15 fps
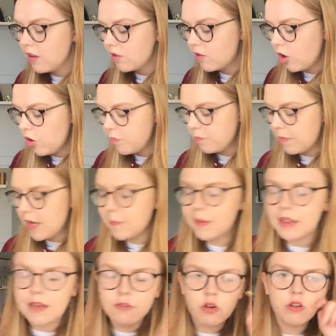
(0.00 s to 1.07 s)
So maybe
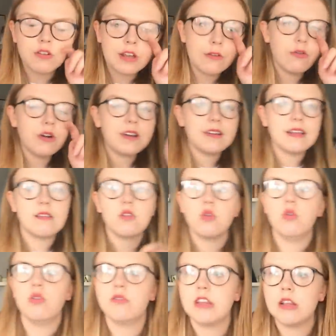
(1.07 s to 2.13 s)
they've got different
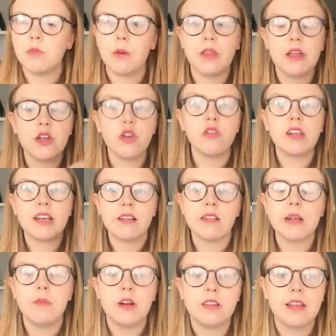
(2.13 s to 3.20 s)
discourses but they're using a
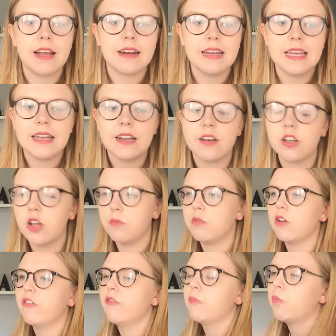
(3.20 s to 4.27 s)
similar technique in terms
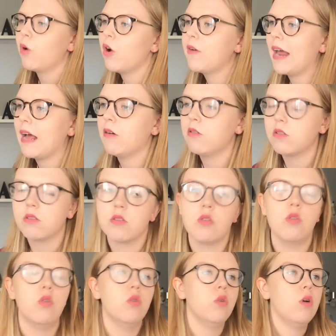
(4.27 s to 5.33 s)
of pronouns
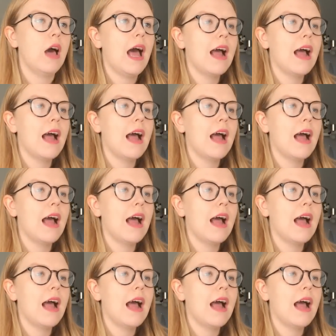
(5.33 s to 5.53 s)
or